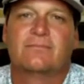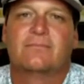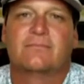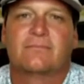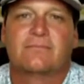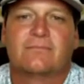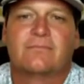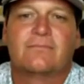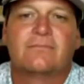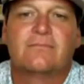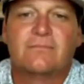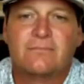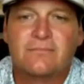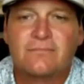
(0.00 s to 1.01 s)

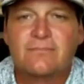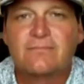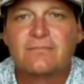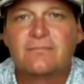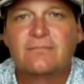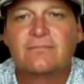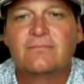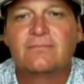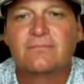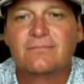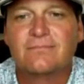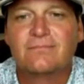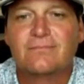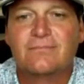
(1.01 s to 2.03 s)

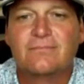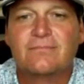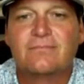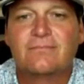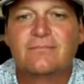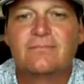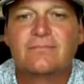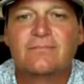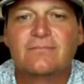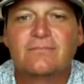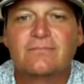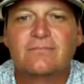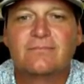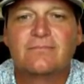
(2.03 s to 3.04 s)

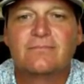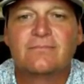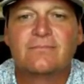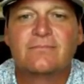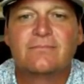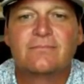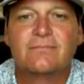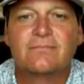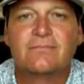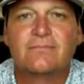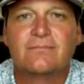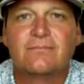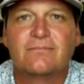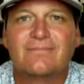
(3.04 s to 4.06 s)

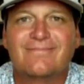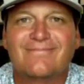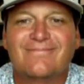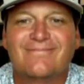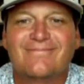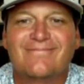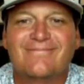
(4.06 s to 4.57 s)
(silent)